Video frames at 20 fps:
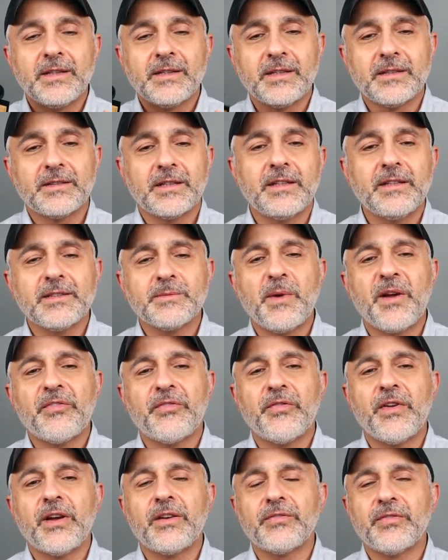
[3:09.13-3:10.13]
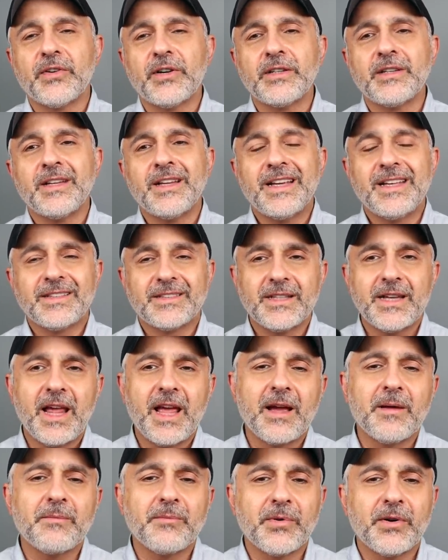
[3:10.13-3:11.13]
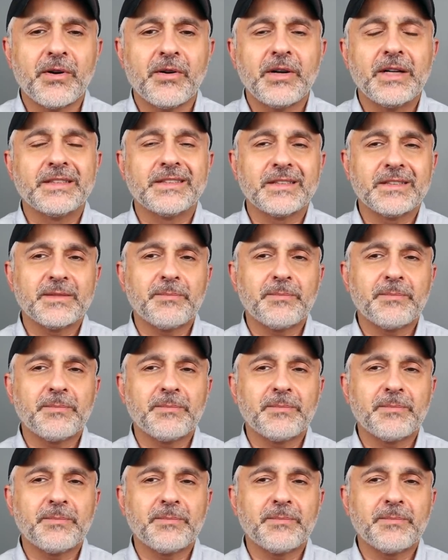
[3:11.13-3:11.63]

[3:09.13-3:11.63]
this is my favorite. It's an amber, it's a